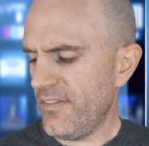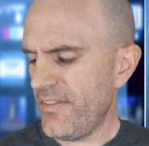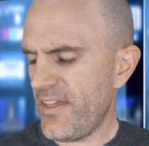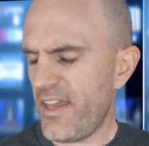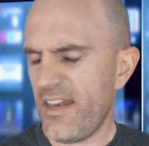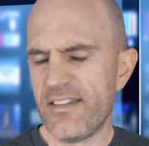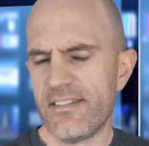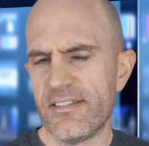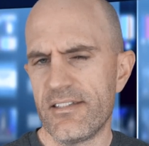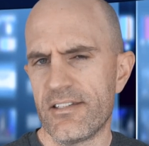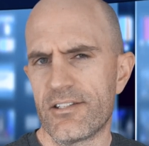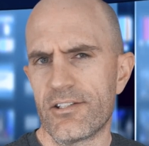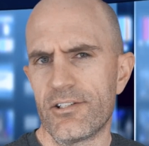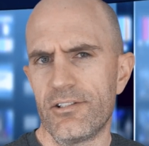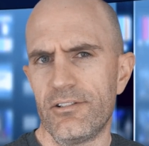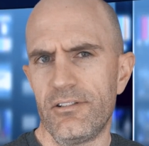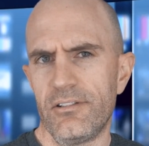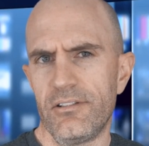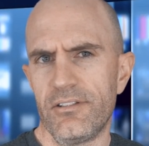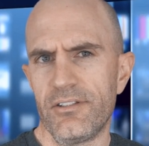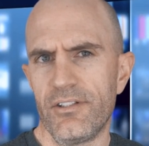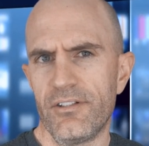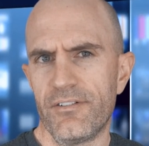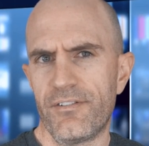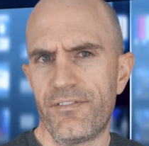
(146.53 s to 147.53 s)
That is
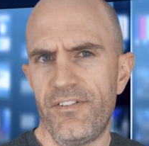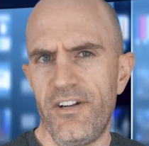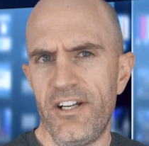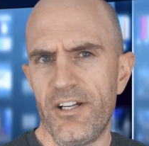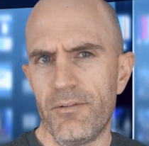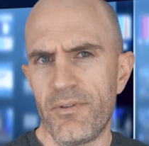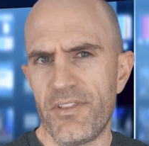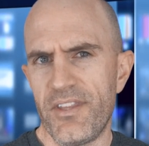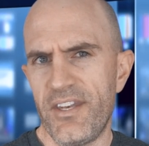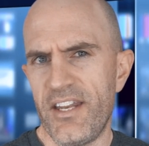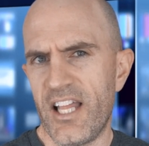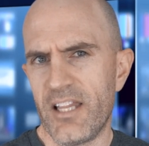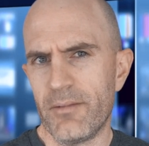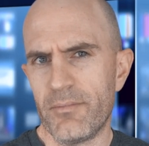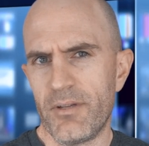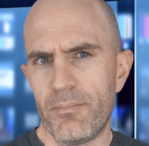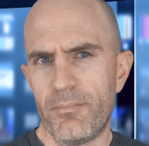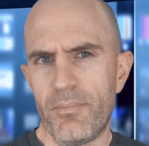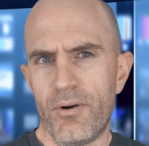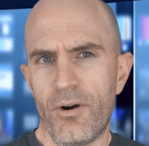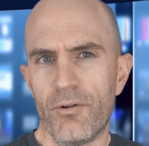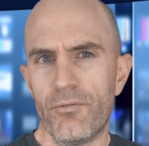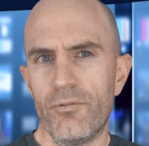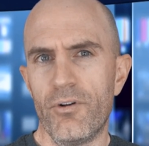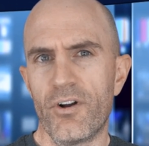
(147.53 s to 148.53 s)
until your friend with an
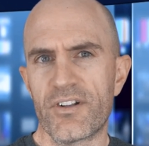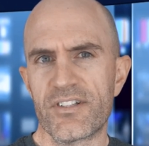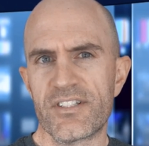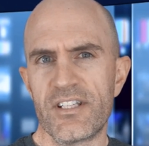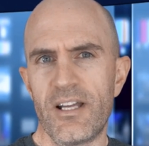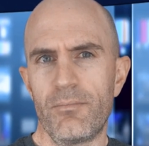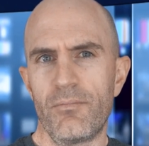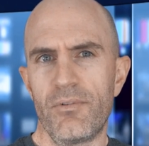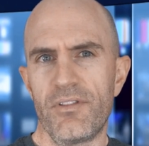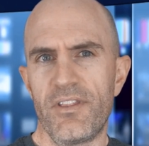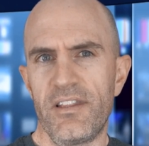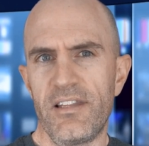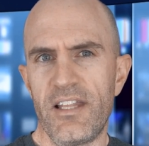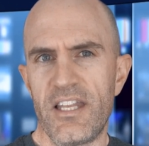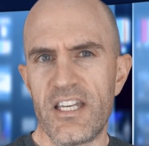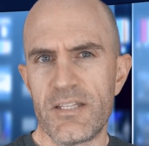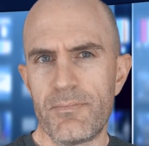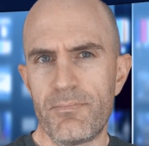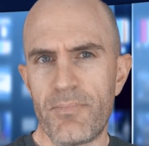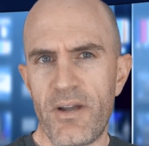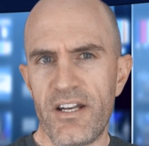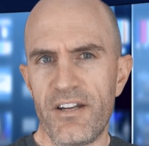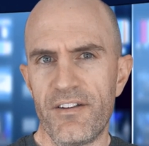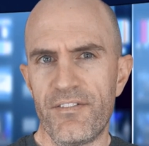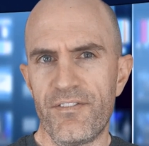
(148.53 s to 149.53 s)
ELEMNT BOLT rocks up with the
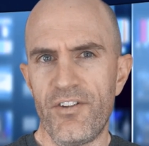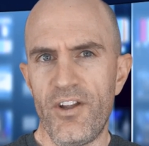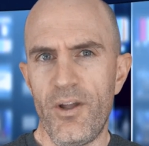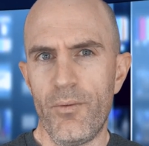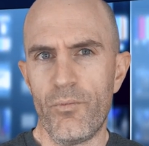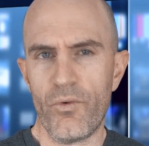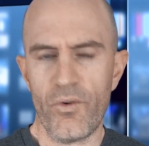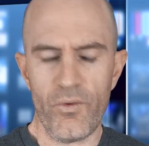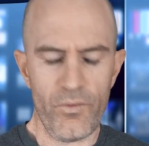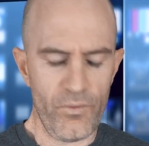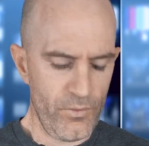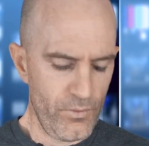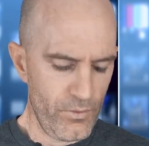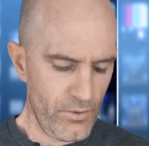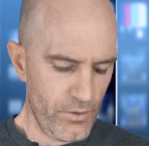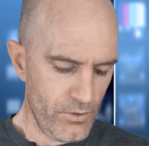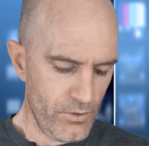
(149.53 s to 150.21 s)
latest beta firmware.